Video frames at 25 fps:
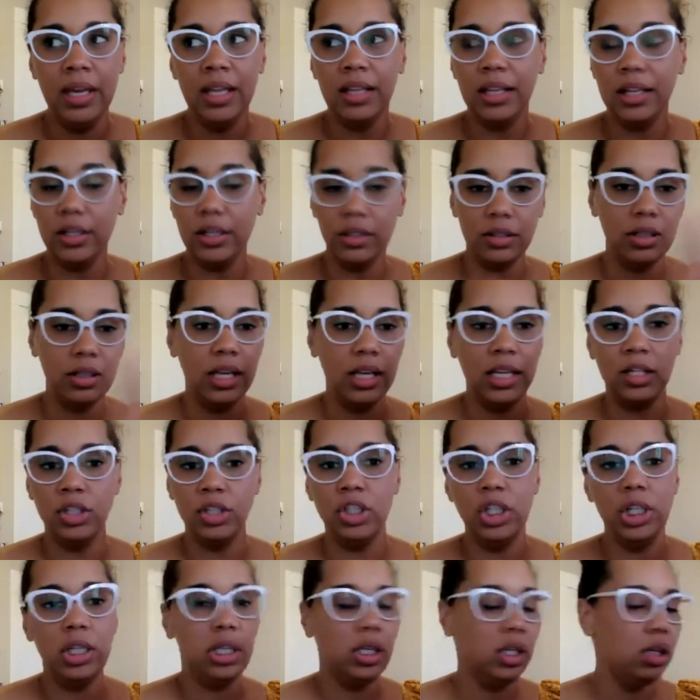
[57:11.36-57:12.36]
There's in
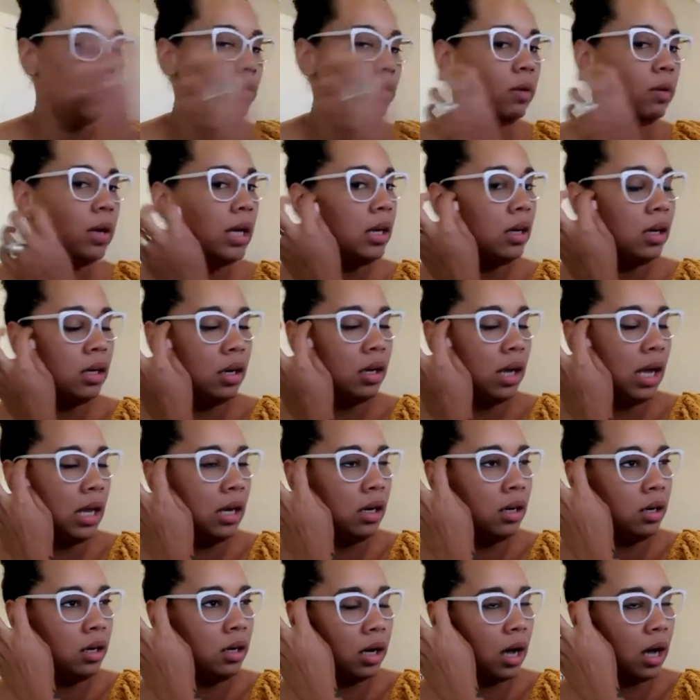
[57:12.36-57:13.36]
GQ and
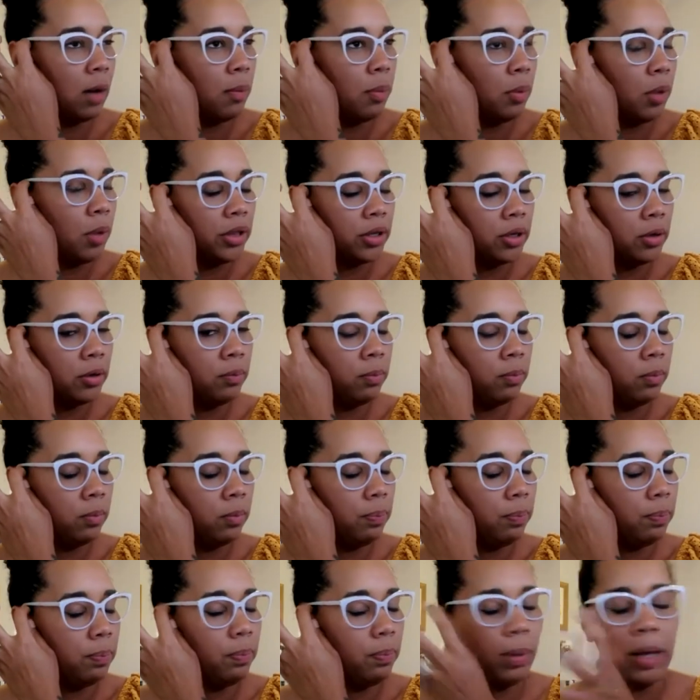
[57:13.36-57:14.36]
in a couple other
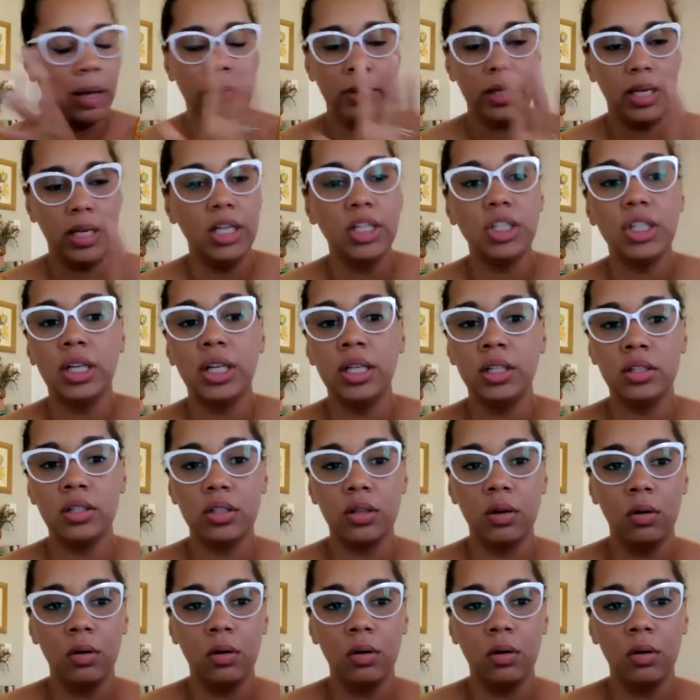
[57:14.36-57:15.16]
publications.